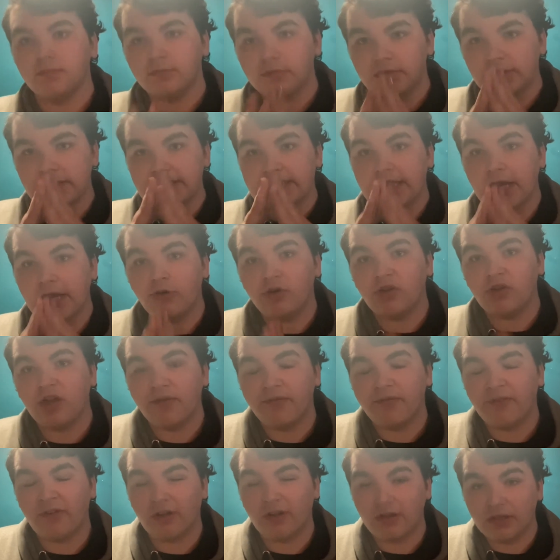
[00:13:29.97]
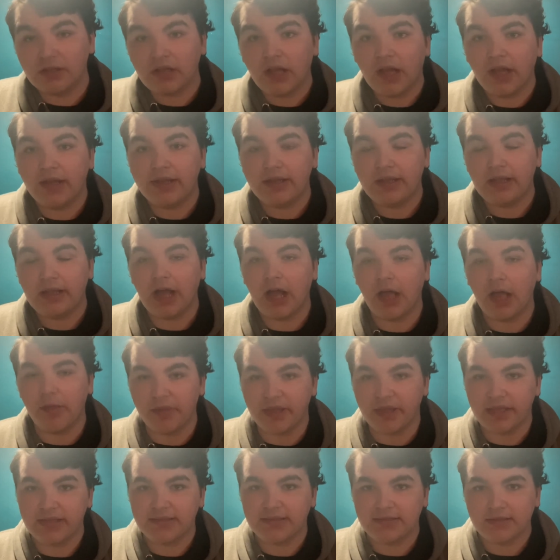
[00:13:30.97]
sound off on the
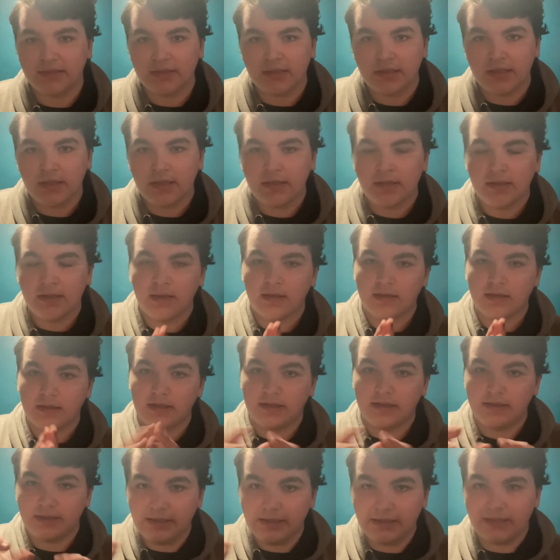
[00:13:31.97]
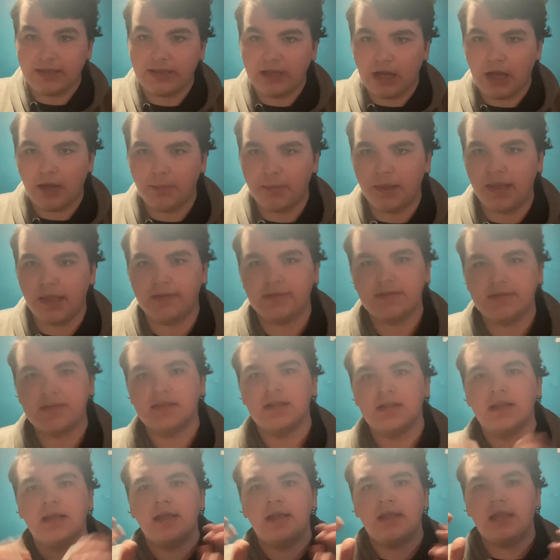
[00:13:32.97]
comics, in the comments.
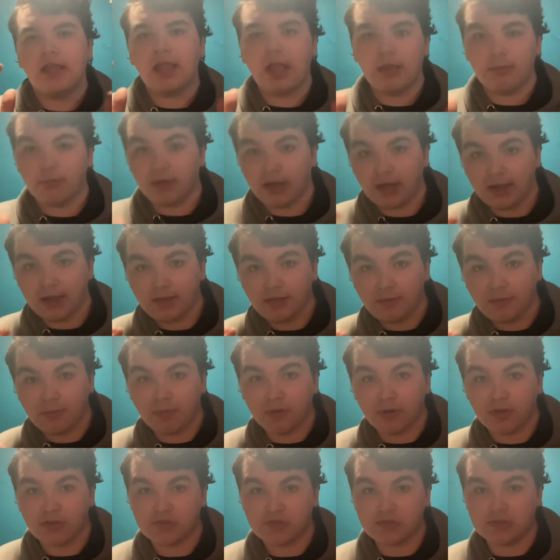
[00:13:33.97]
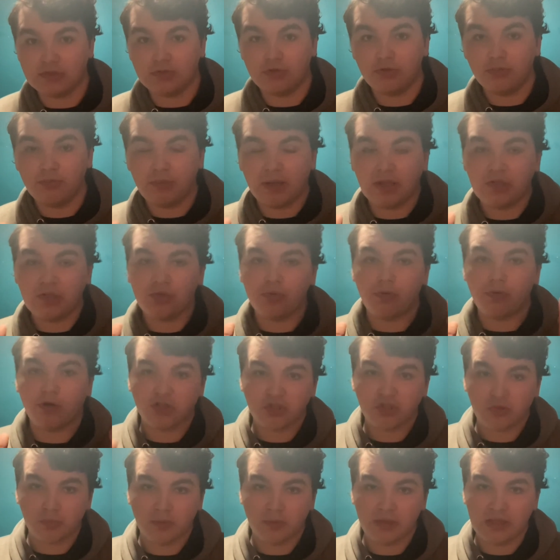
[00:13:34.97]
Am I the person who made you
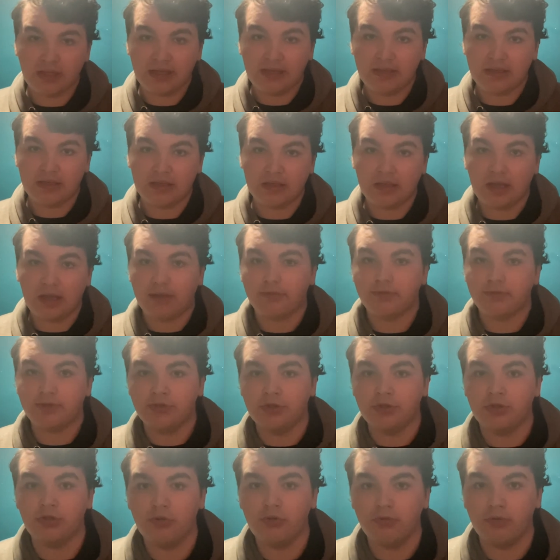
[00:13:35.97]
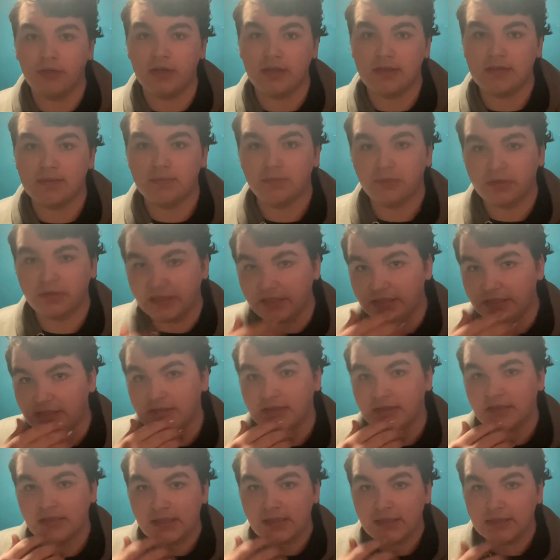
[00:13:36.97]
watch Malignant after 2 weeks? Please
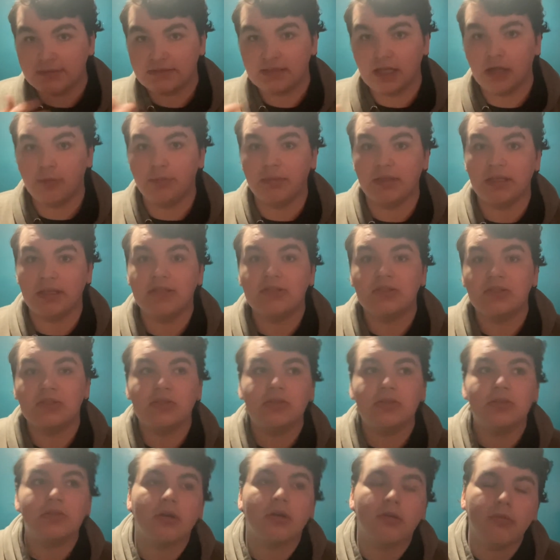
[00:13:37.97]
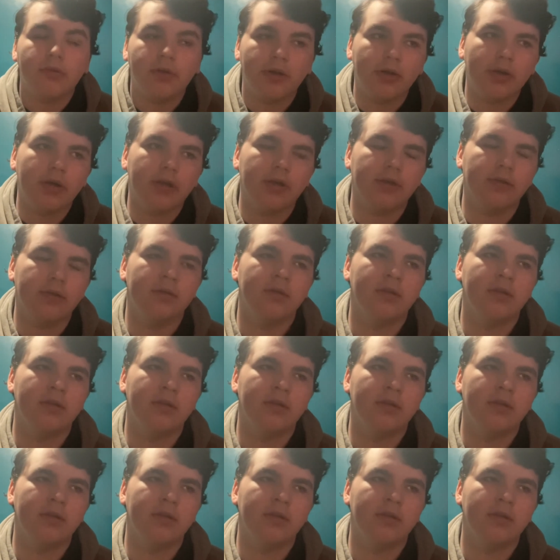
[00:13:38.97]
tell me. It's so good.